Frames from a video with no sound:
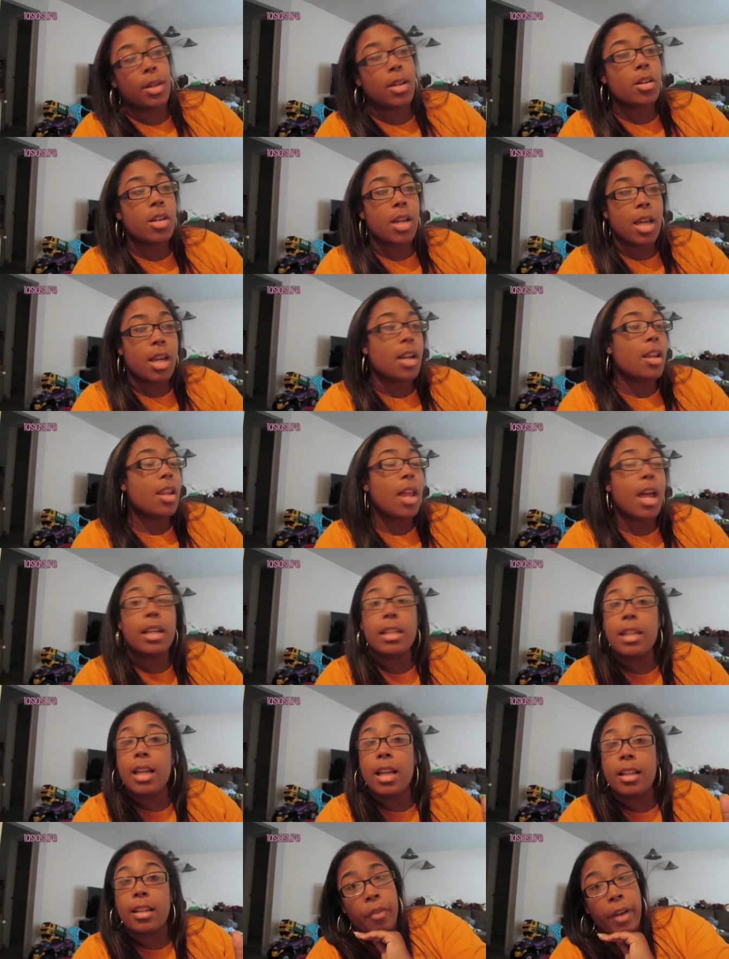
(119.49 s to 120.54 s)
are getting a lot
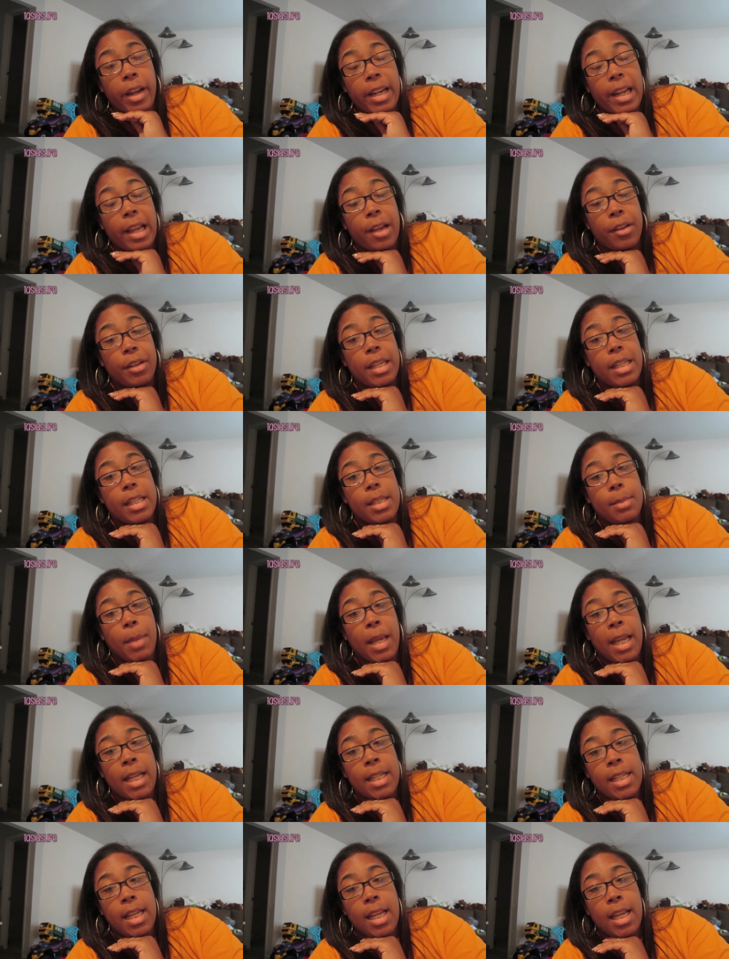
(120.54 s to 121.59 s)
done. Right now he's
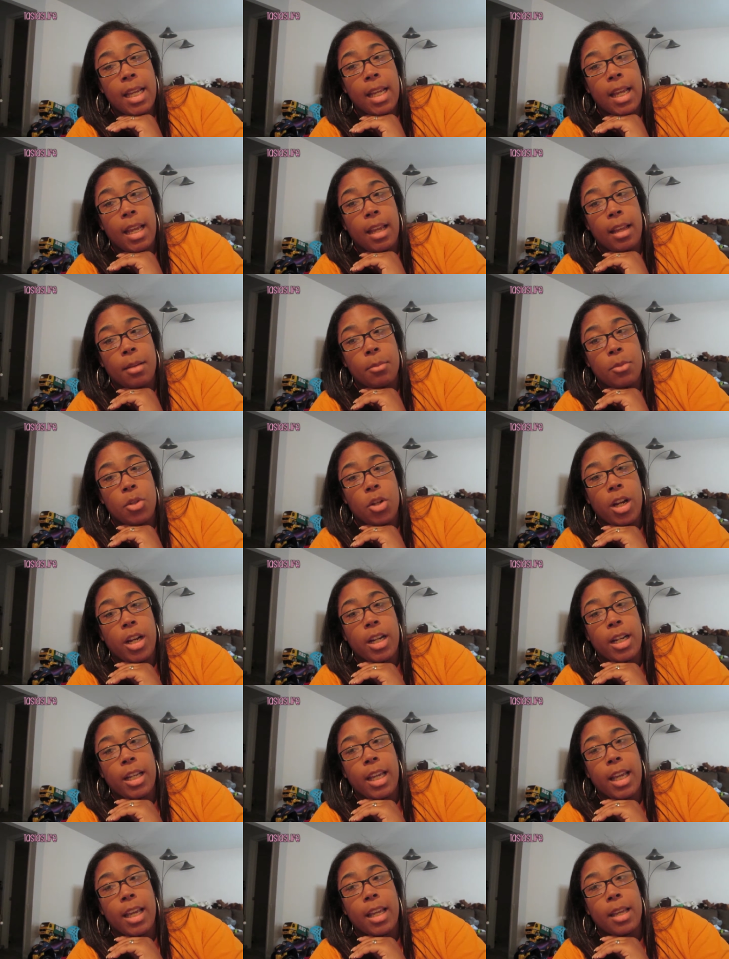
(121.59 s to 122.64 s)
painting, and I'm trying to get